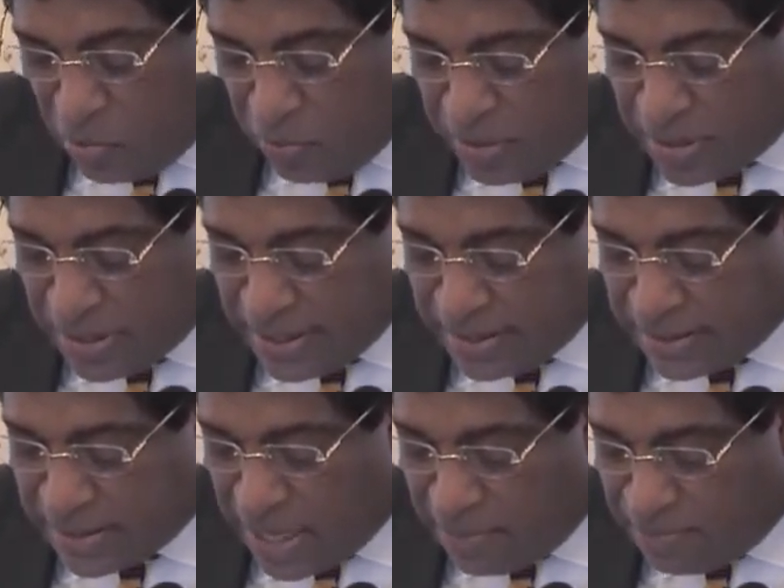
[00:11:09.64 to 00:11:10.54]
to
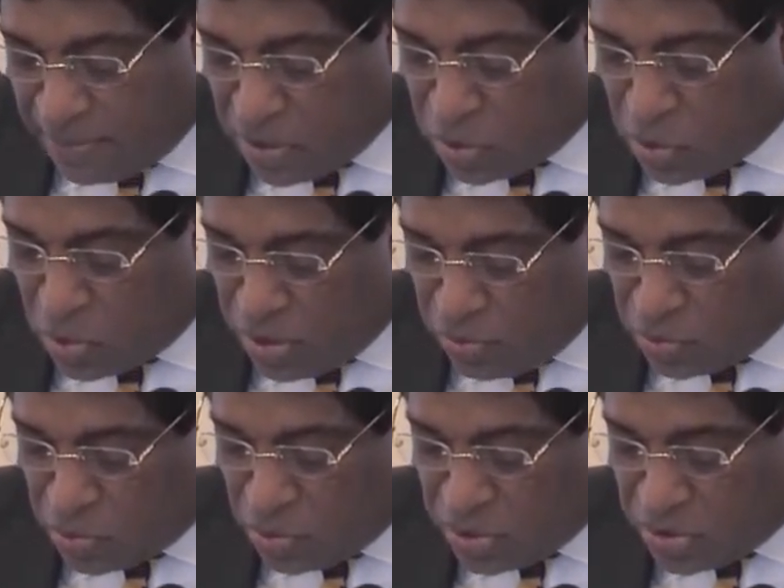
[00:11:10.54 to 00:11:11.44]
research and pursue new
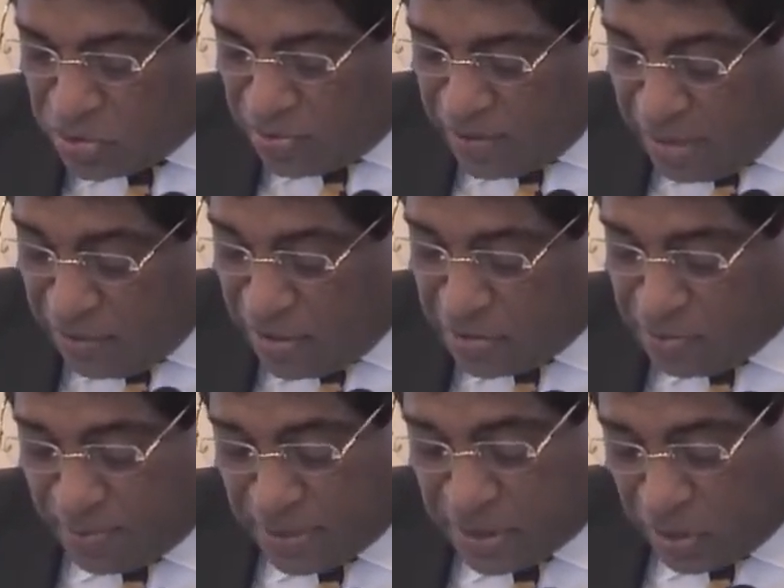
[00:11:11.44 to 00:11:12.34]
sources of
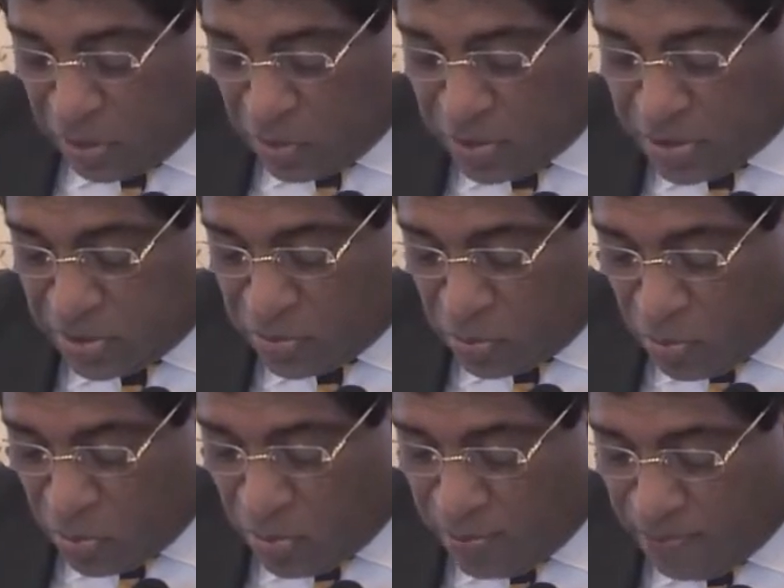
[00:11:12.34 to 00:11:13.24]
investments closer to
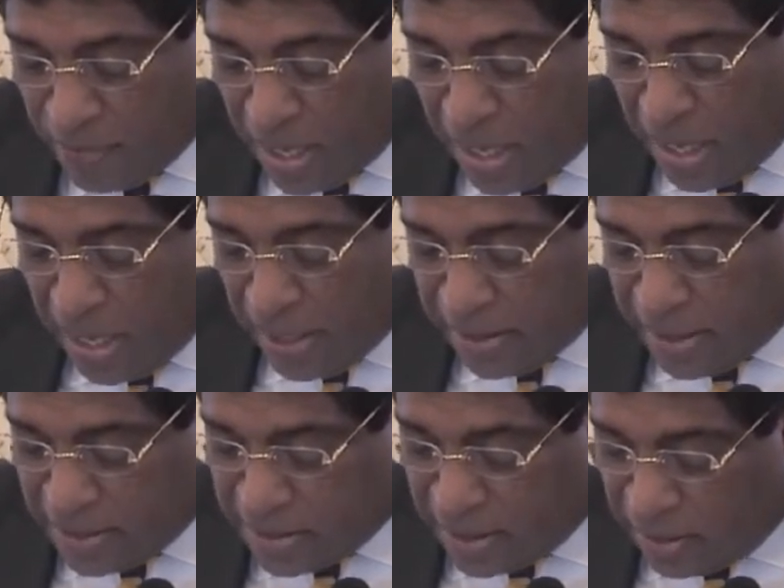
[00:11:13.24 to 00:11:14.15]
home.
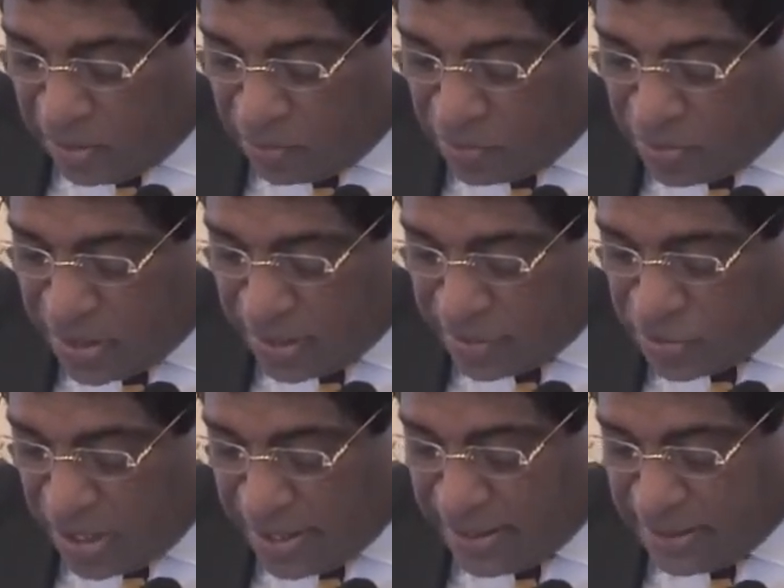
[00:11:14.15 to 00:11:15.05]
These include the
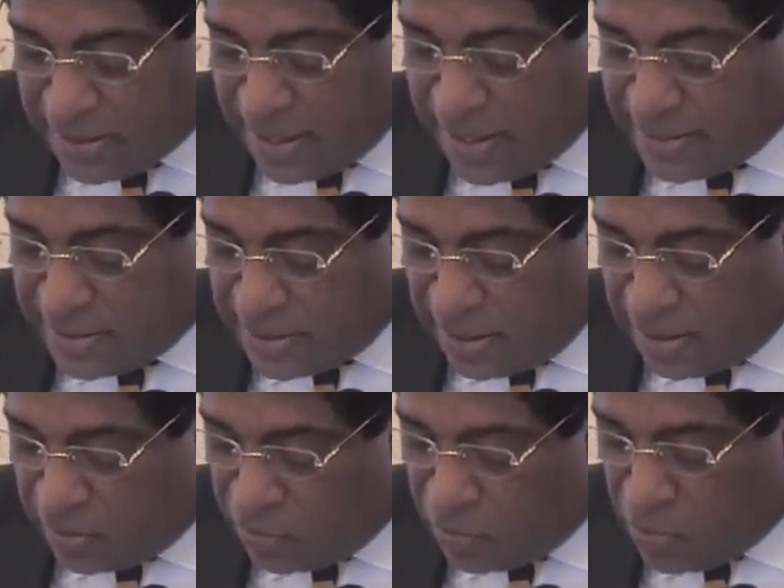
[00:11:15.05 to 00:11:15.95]
Chinese-led
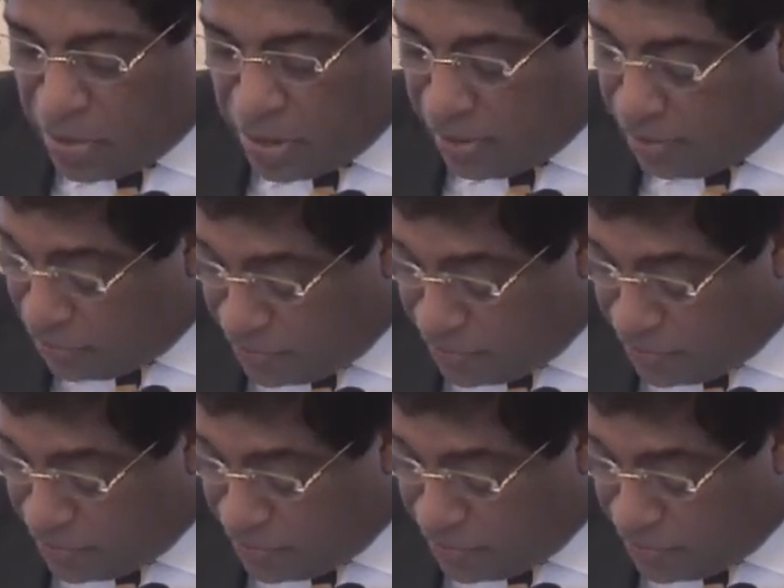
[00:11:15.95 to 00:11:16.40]
Silk Road, or